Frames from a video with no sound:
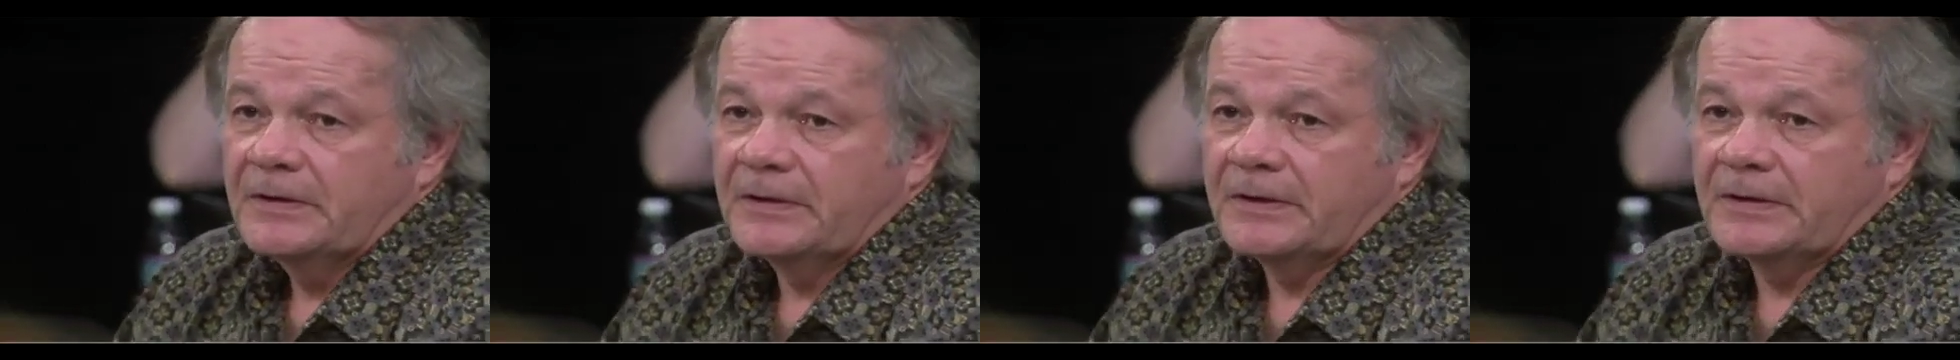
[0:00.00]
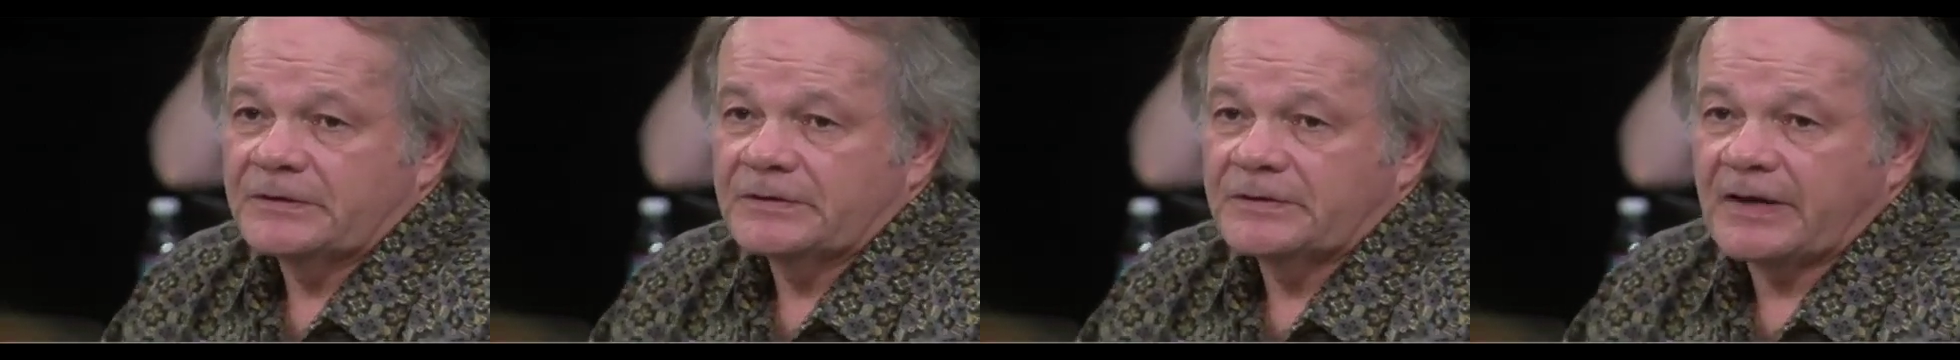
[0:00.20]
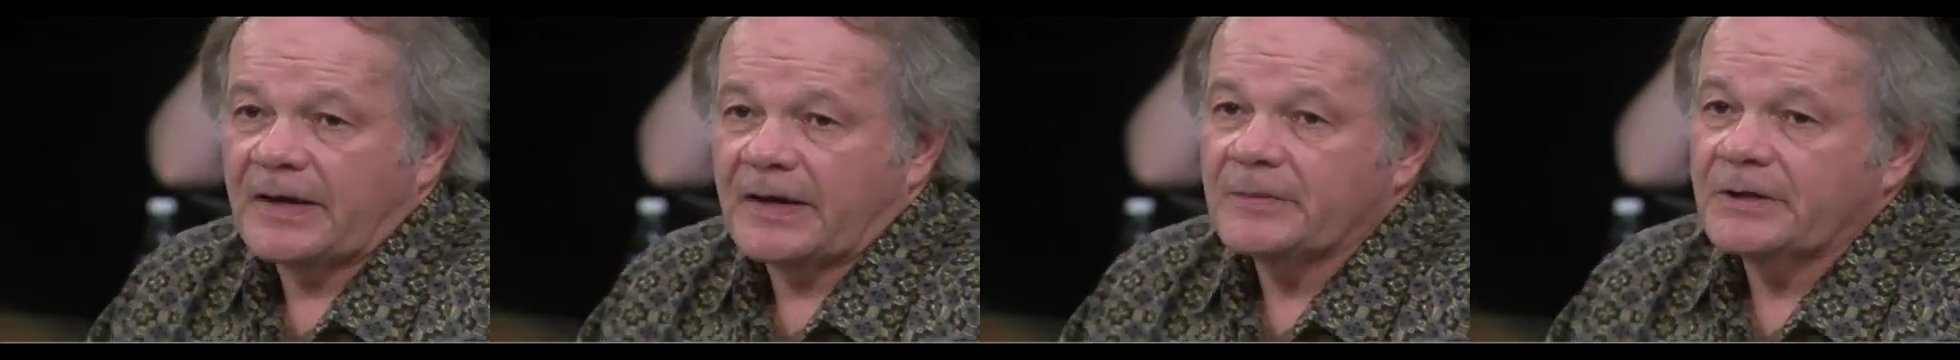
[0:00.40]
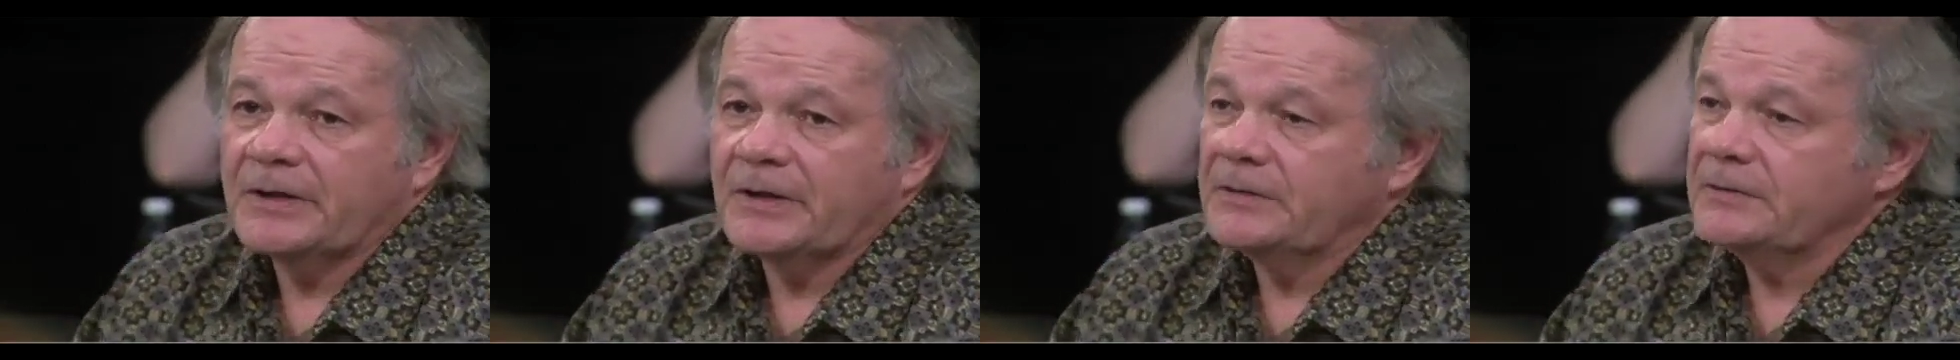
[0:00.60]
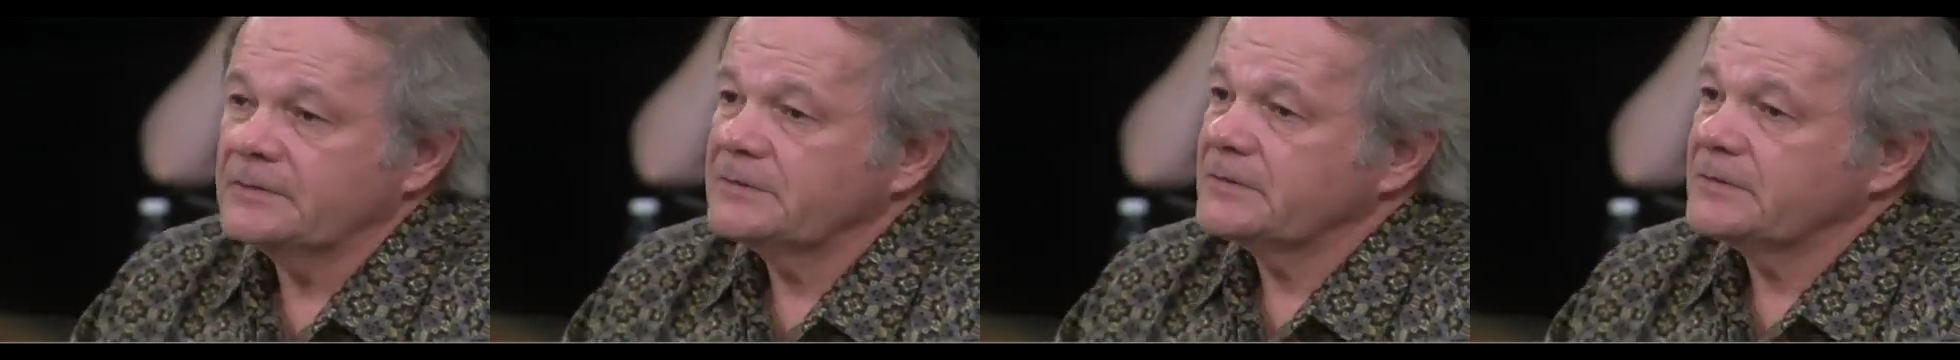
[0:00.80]
in
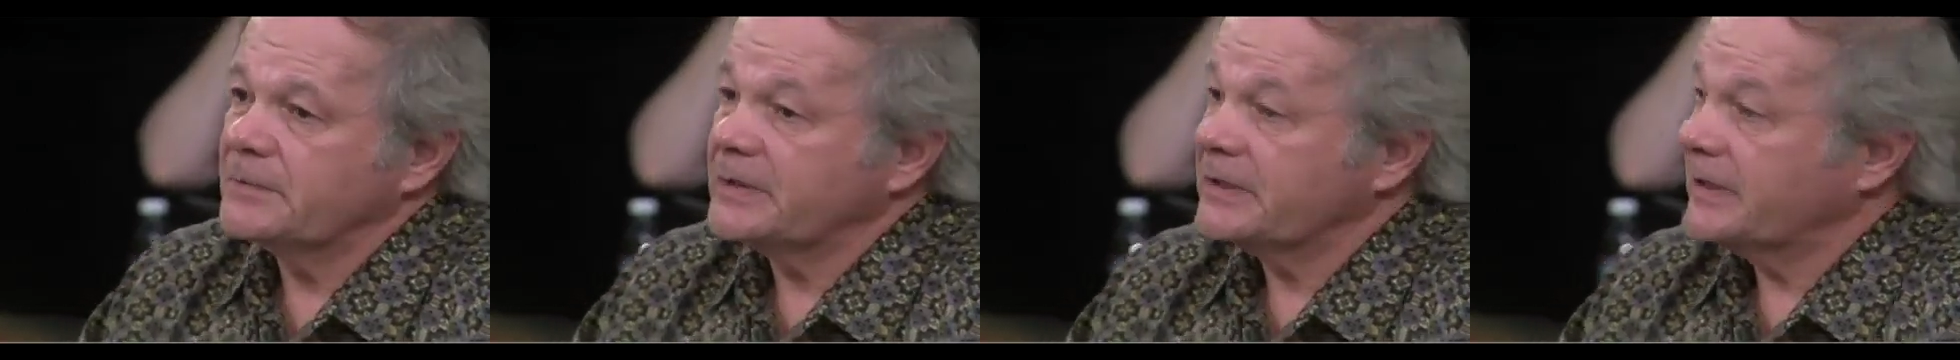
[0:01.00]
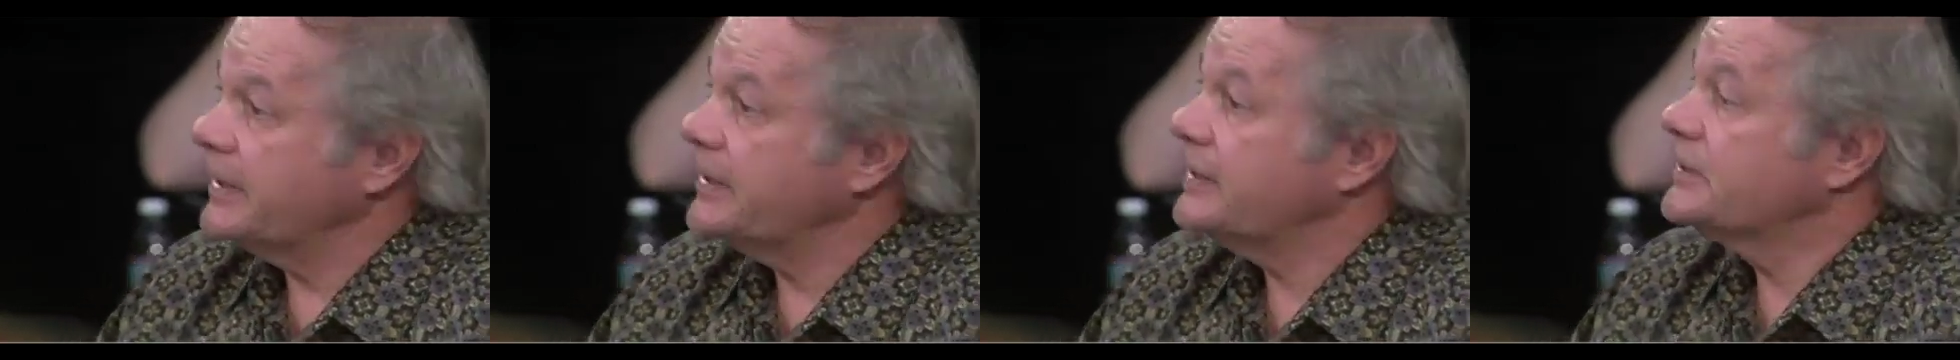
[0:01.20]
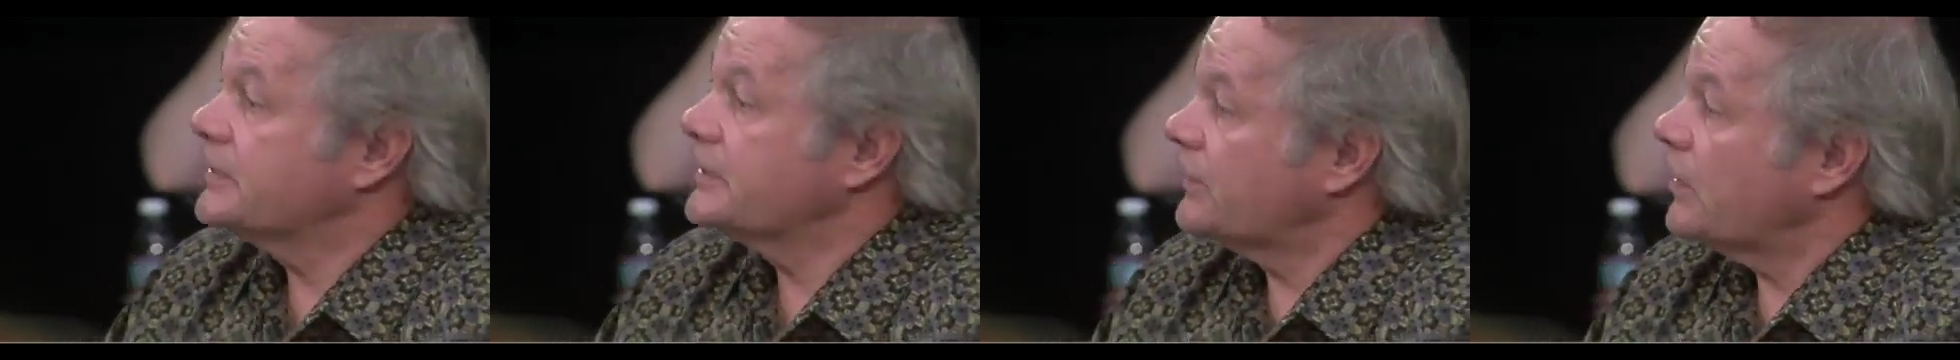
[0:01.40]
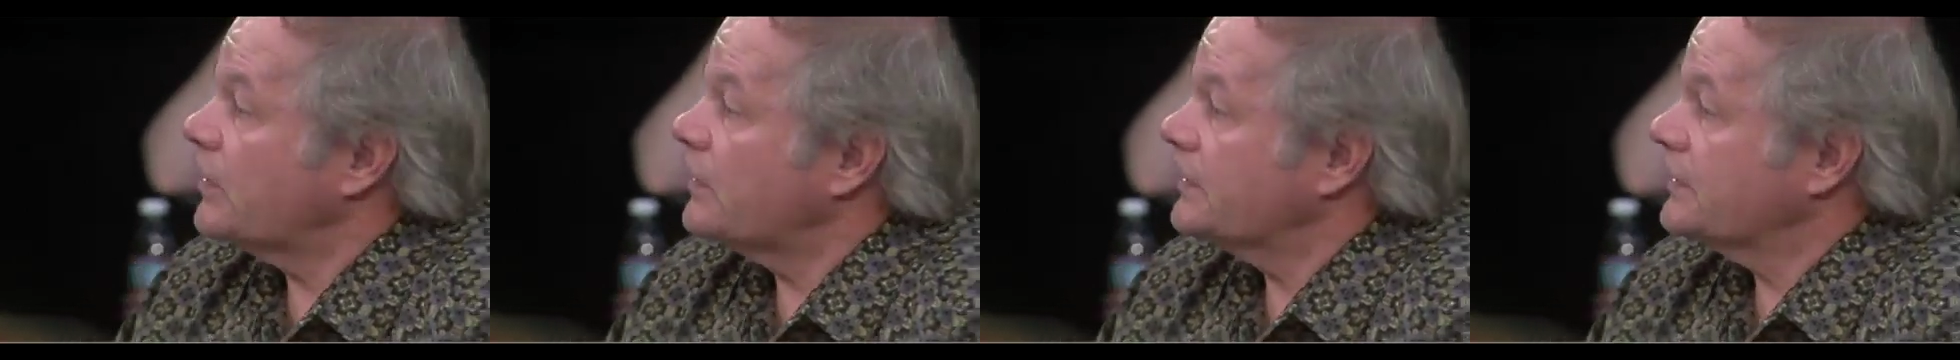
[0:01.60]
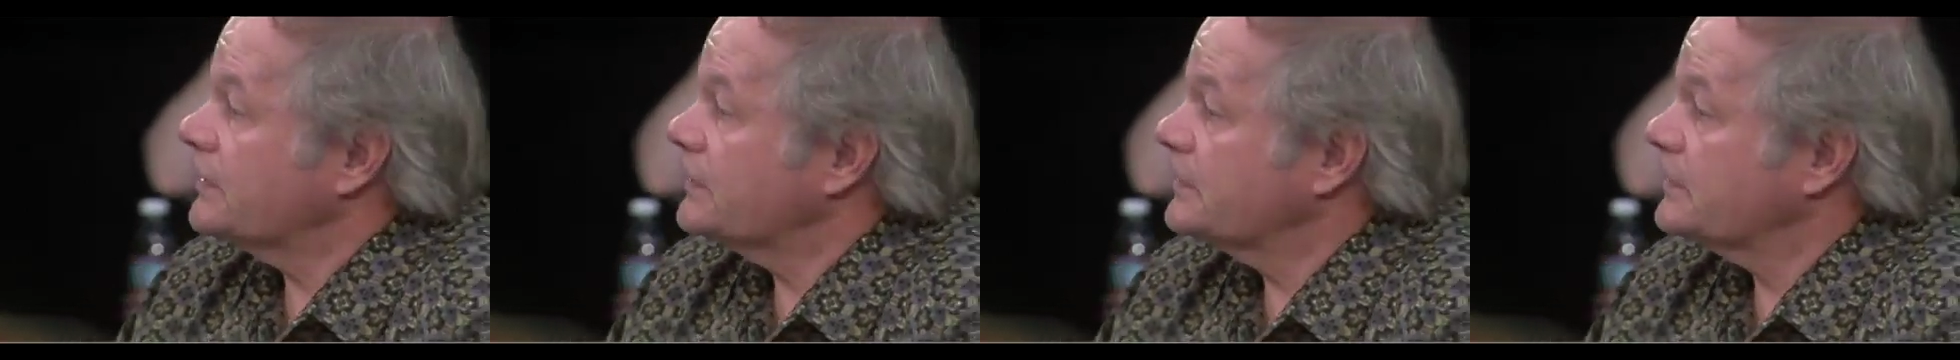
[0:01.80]
examining the beginnings of all
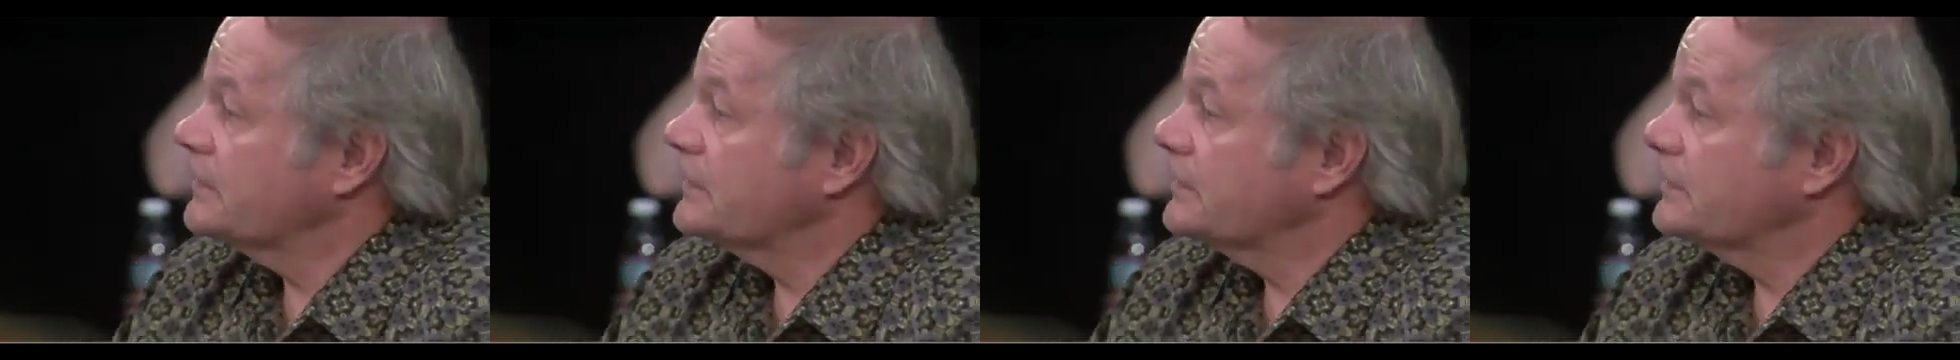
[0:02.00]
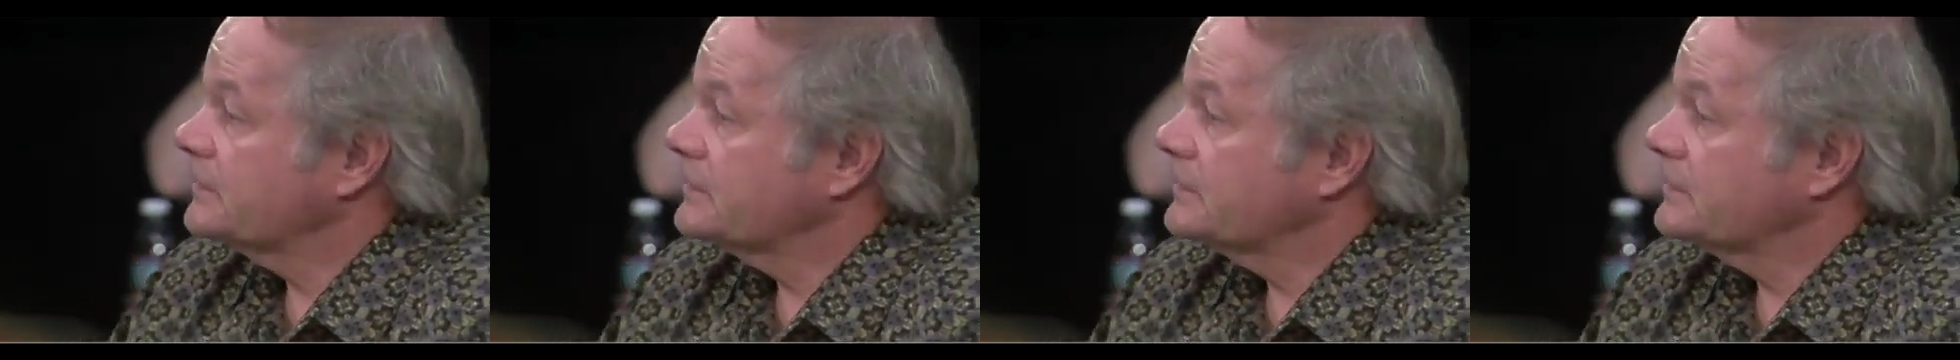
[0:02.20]
this